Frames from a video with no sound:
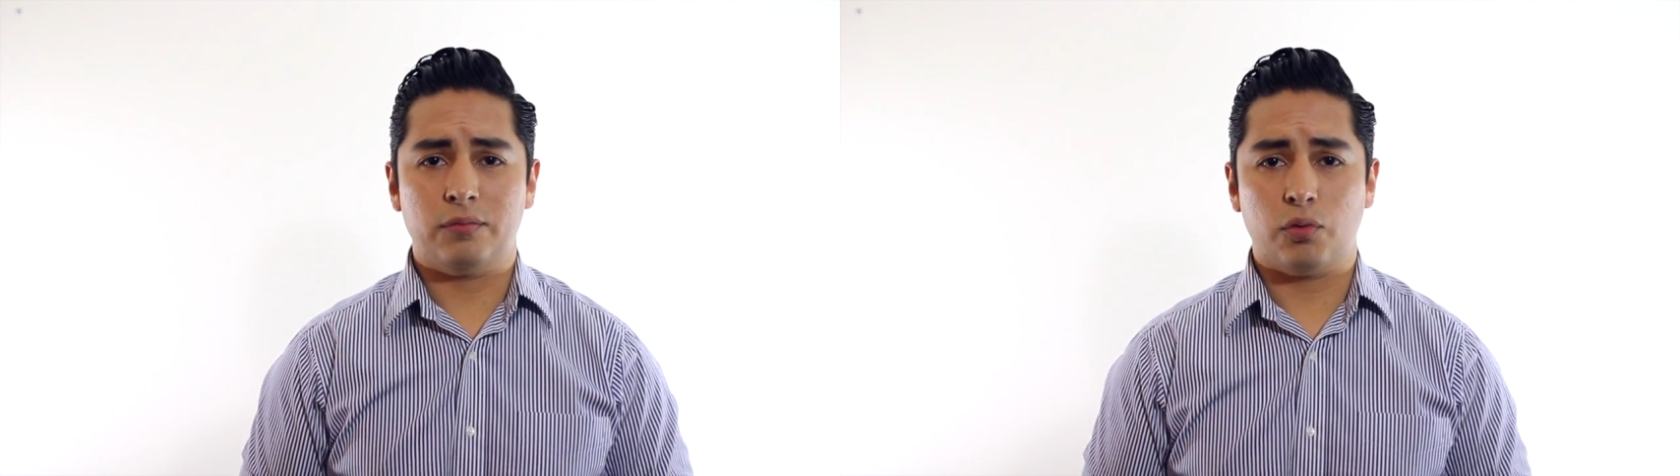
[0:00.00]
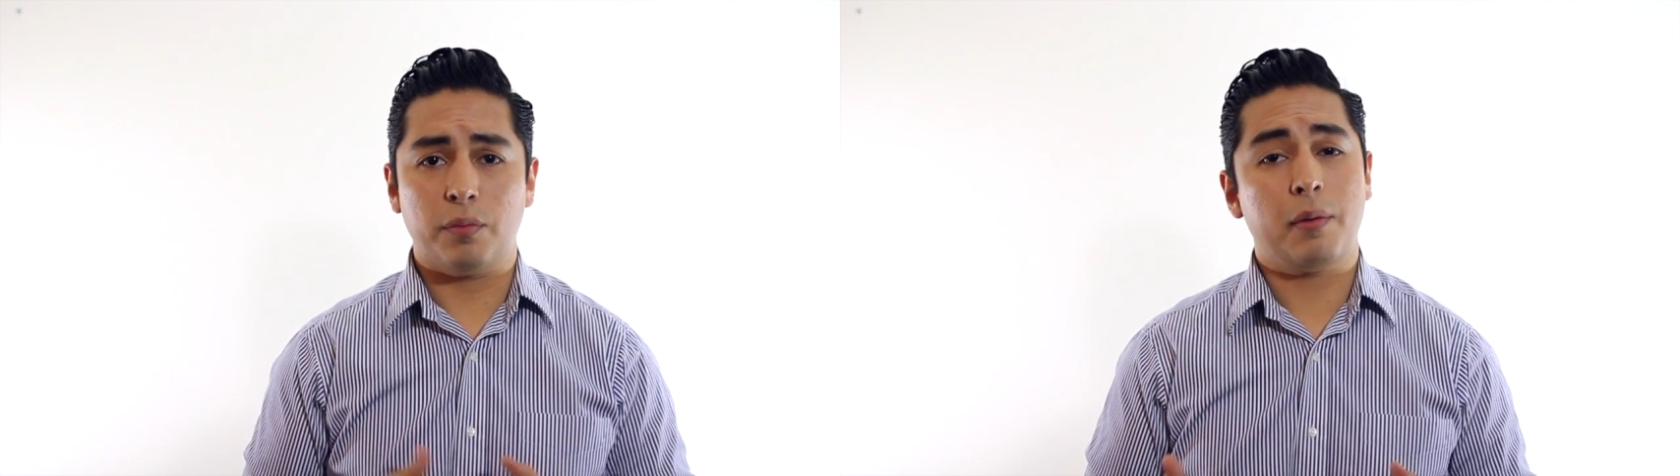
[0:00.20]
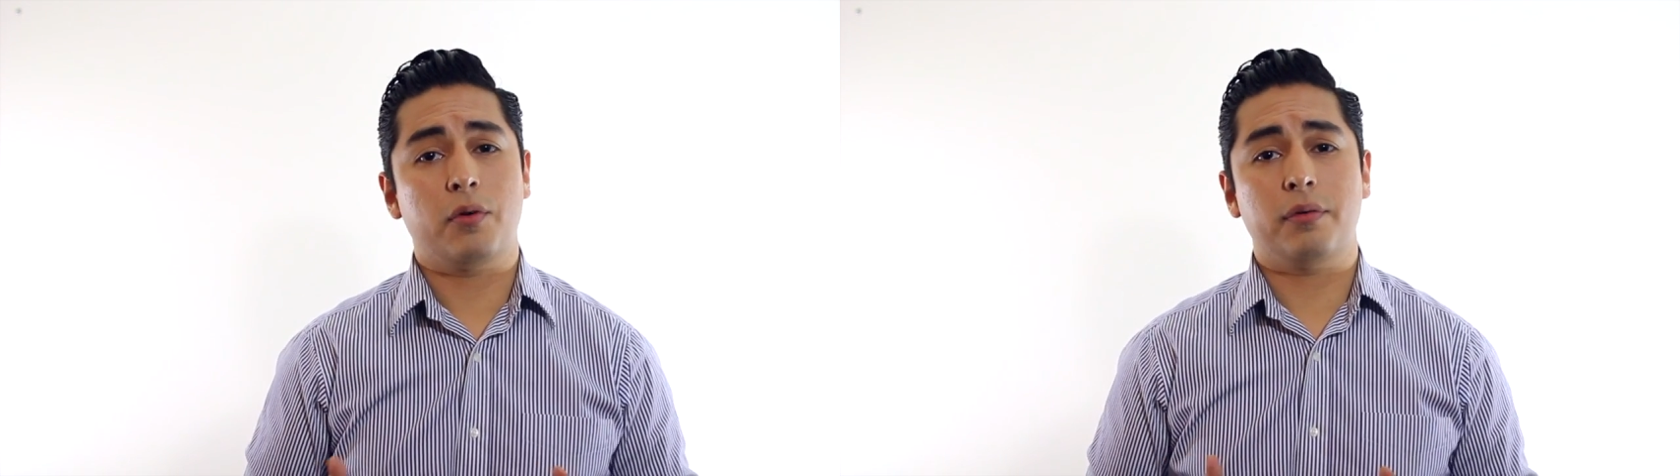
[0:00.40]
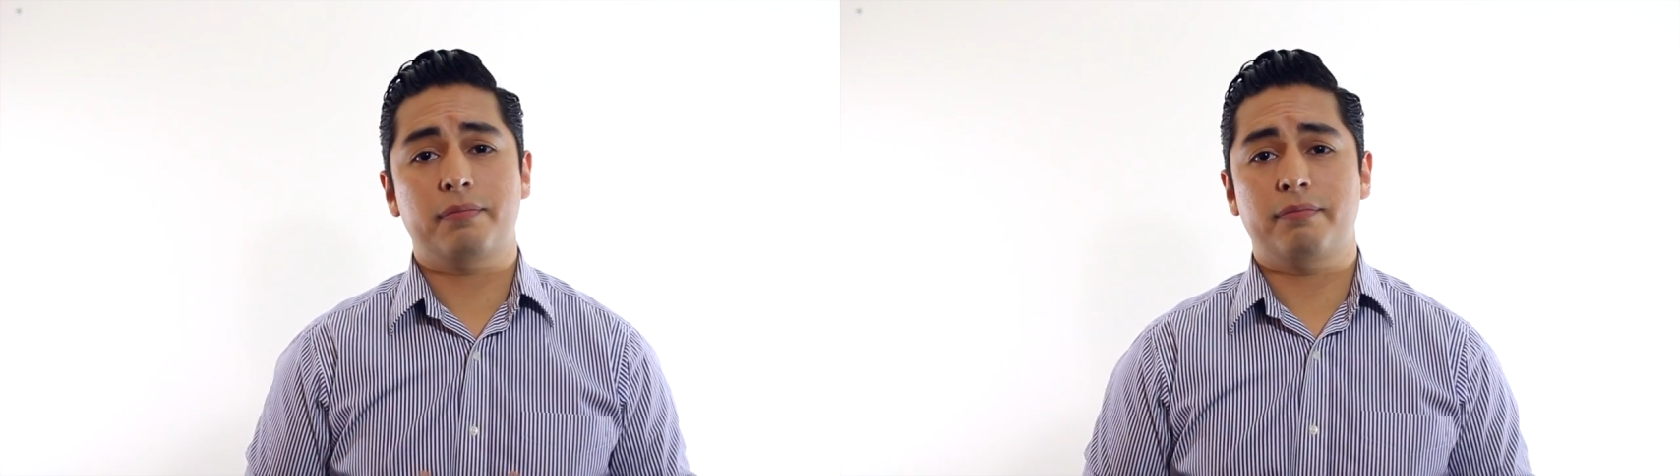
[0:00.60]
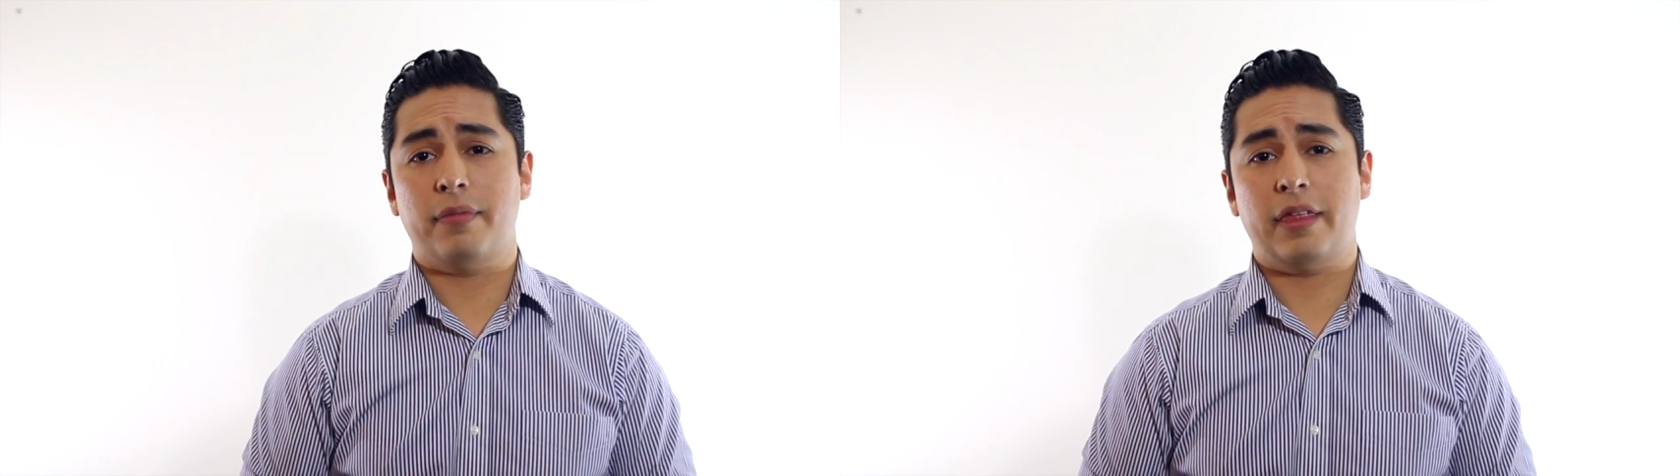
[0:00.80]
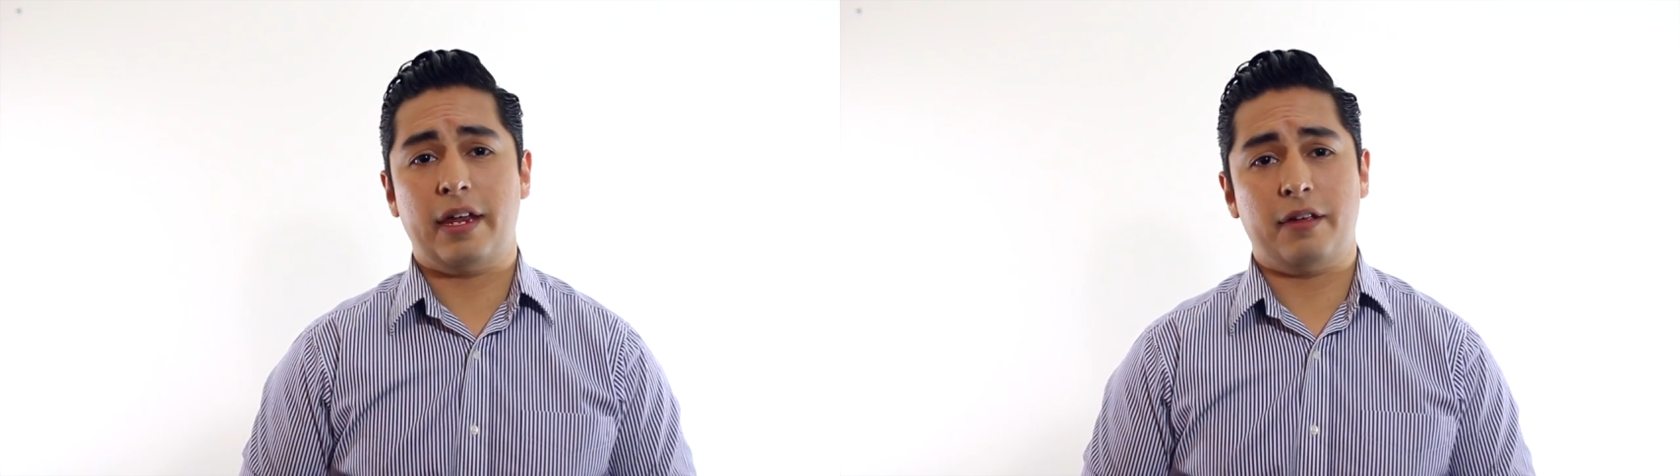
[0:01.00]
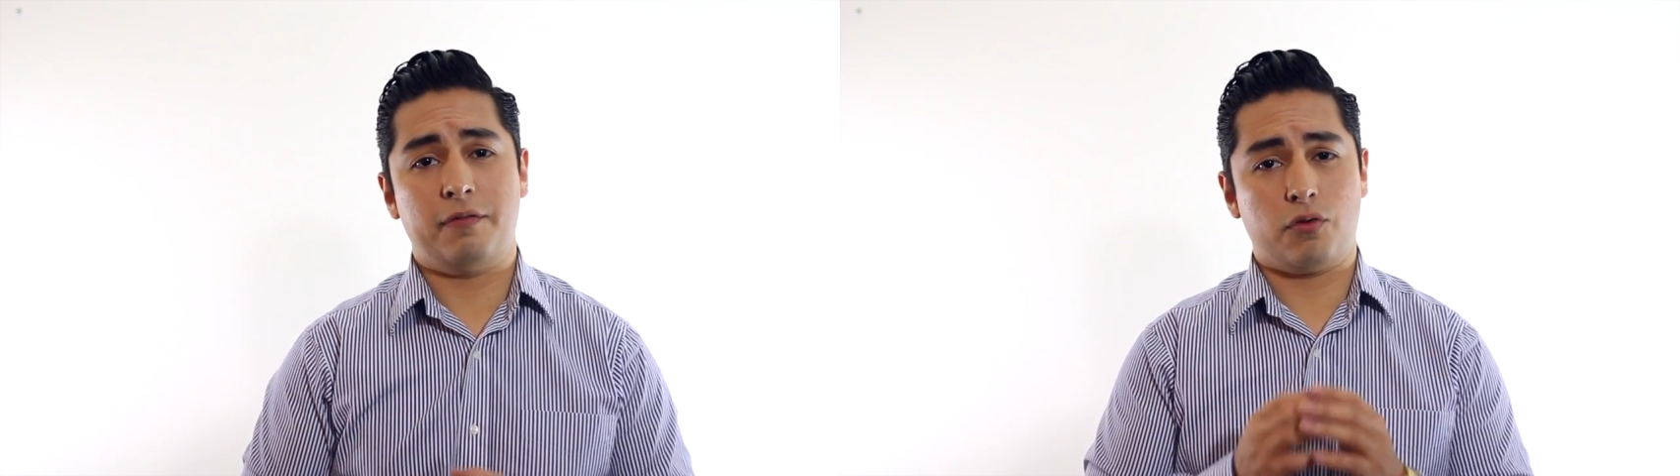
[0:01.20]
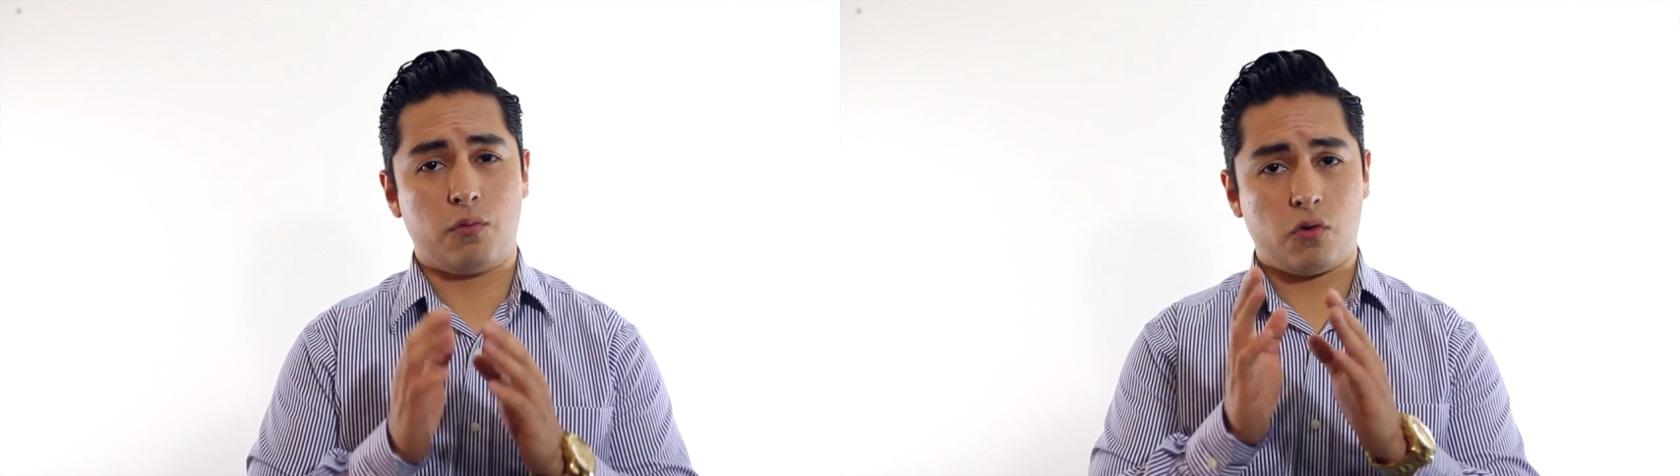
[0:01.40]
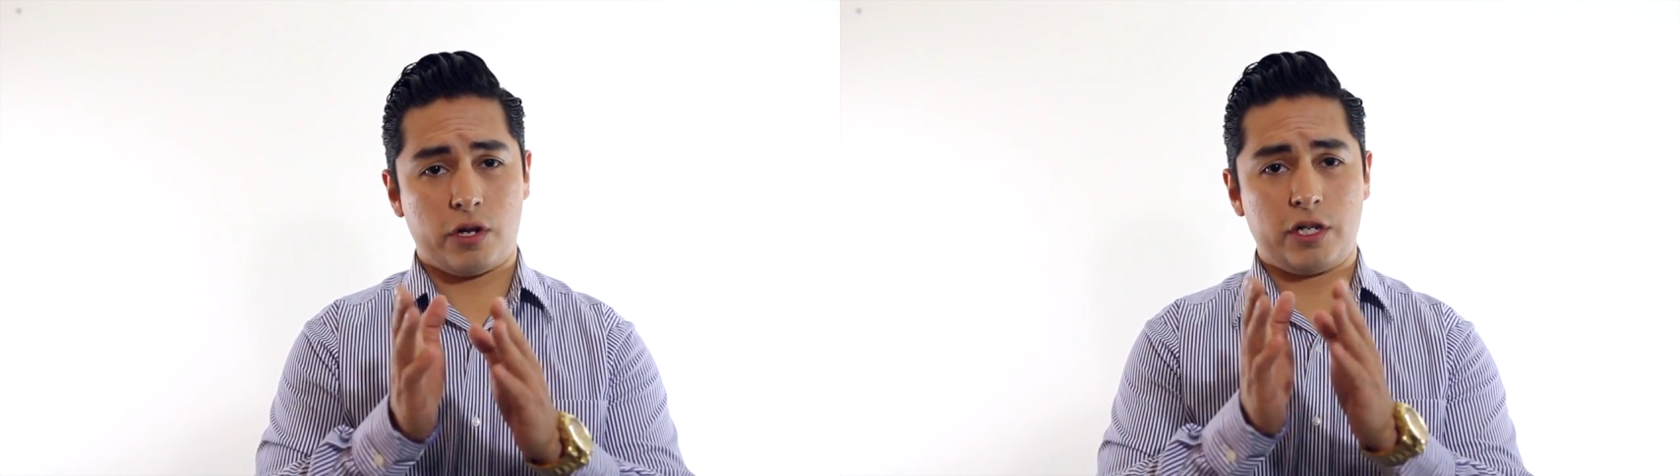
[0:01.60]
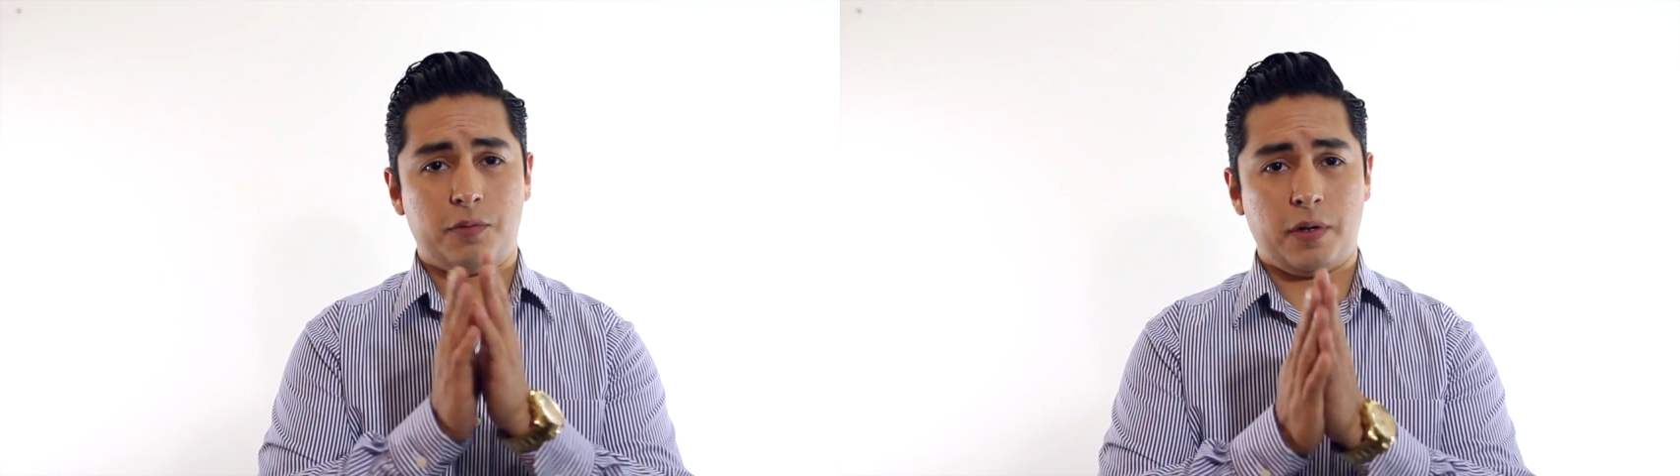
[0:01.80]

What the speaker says: Remember that if your mortgage